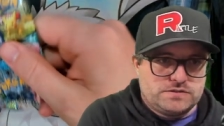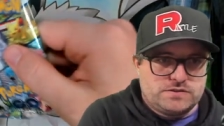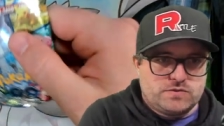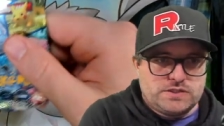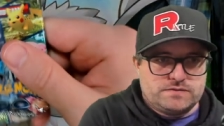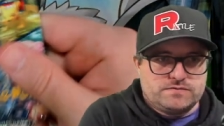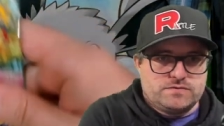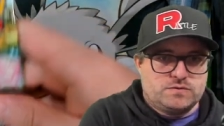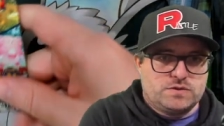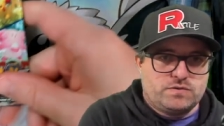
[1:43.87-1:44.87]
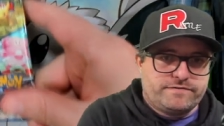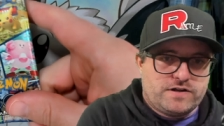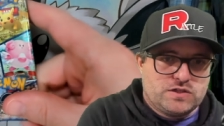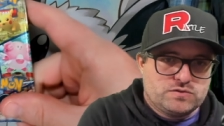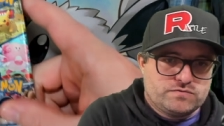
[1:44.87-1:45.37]
You know what? We, we
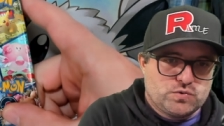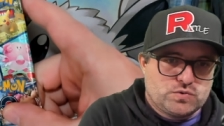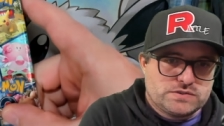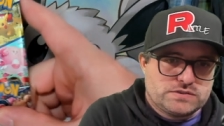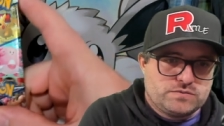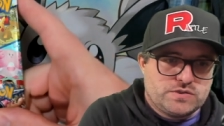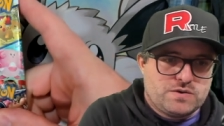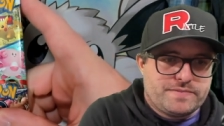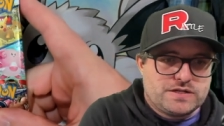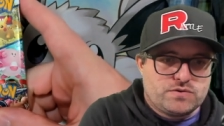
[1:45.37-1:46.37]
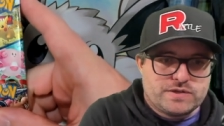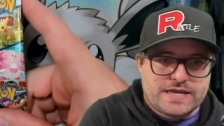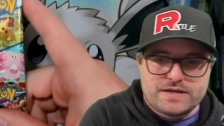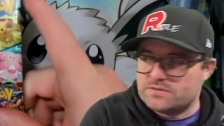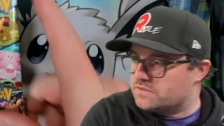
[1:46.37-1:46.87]
follow the rules. We don't make new
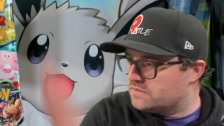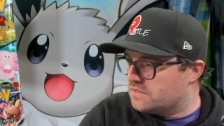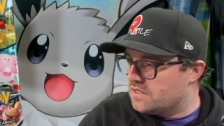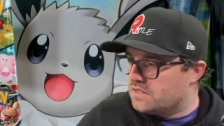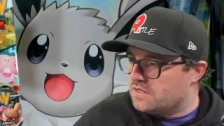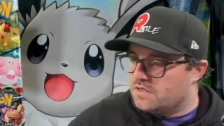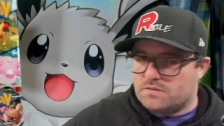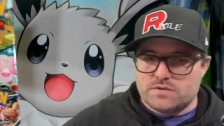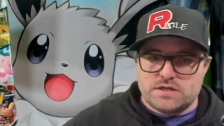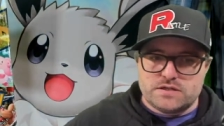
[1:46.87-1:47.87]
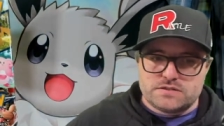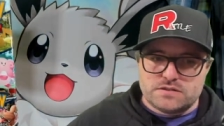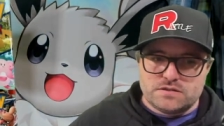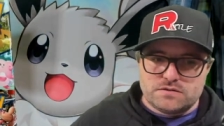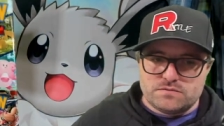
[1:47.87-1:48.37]
accounts. We got
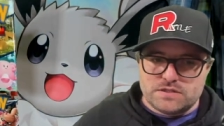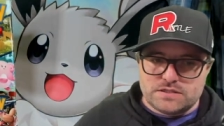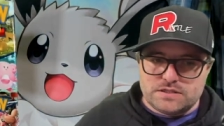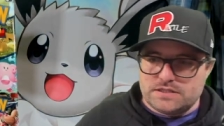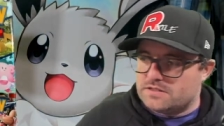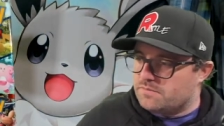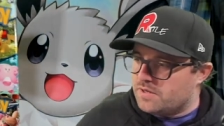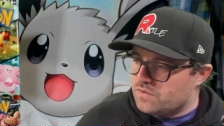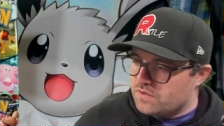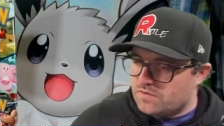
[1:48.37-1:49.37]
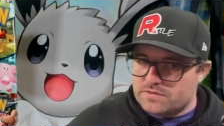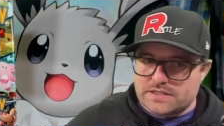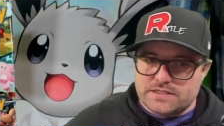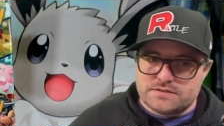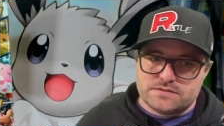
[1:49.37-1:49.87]
uh, we got the the Pogo
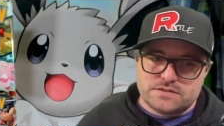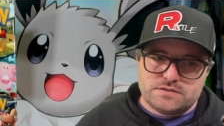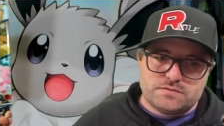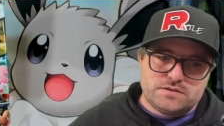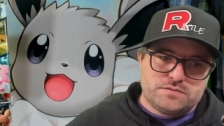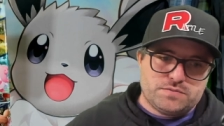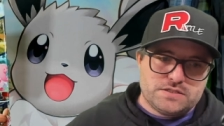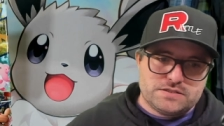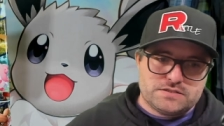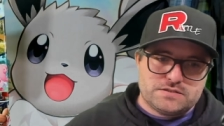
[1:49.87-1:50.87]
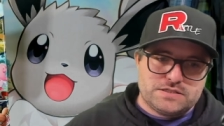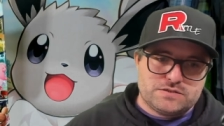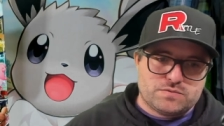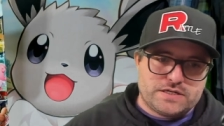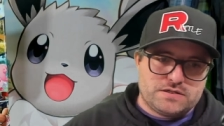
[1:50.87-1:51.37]
tins. Let's let's put this
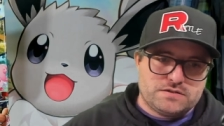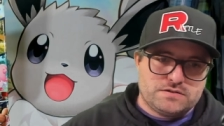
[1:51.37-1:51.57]
this way.